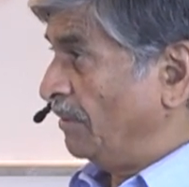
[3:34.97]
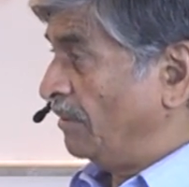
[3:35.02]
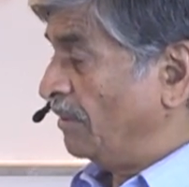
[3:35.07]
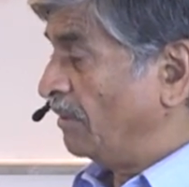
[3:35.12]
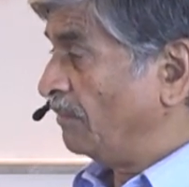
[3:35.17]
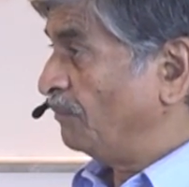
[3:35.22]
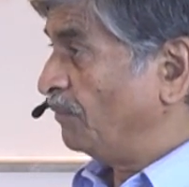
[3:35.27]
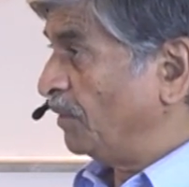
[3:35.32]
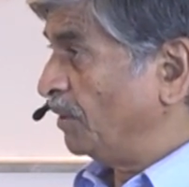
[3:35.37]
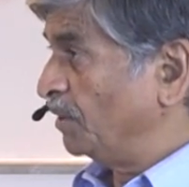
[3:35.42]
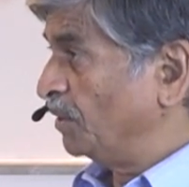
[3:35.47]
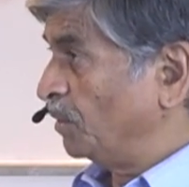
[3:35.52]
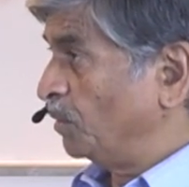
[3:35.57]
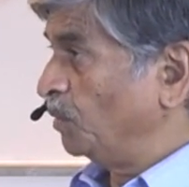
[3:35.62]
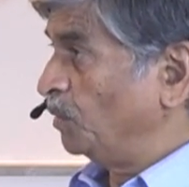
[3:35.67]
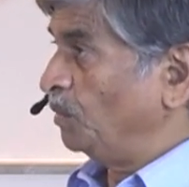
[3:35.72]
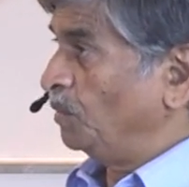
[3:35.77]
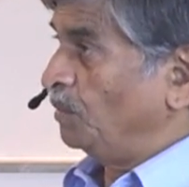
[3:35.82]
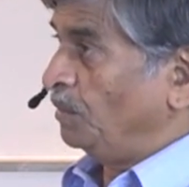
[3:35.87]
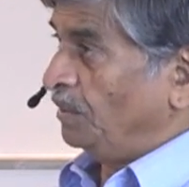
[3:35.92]
offered
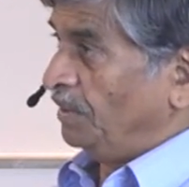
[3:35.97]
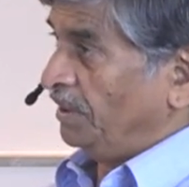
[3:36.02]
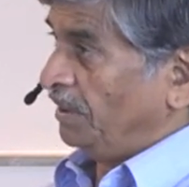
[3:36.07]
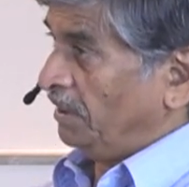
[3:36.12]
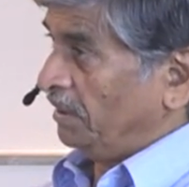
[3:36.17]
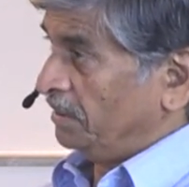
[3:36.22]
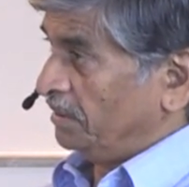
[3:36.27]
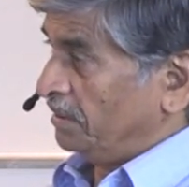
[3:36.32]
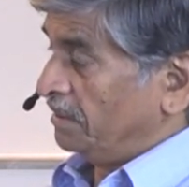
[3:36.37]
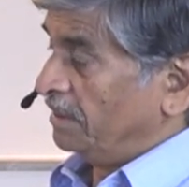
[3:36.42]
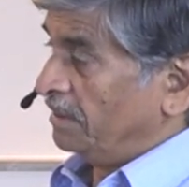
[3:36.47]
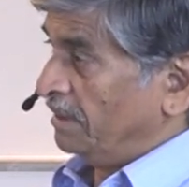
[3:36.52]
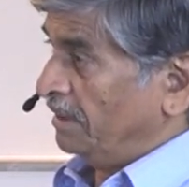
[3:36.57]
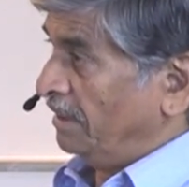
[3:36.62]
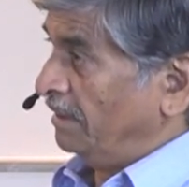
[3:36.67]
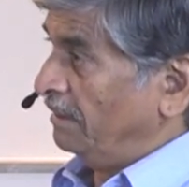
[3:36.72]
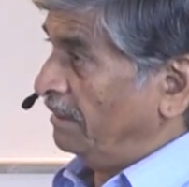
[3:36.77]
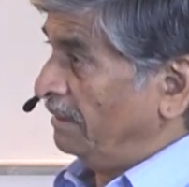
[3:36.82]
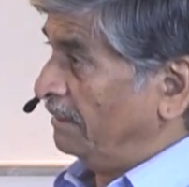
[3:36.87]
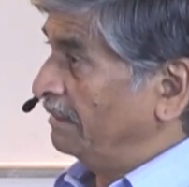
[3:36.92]
to
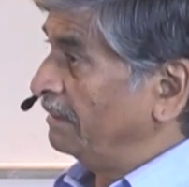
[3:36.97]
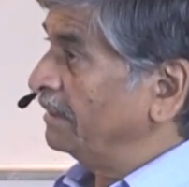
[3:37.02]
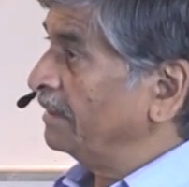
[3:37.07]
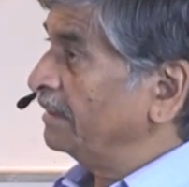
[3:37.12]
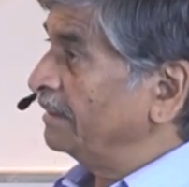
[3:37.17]
external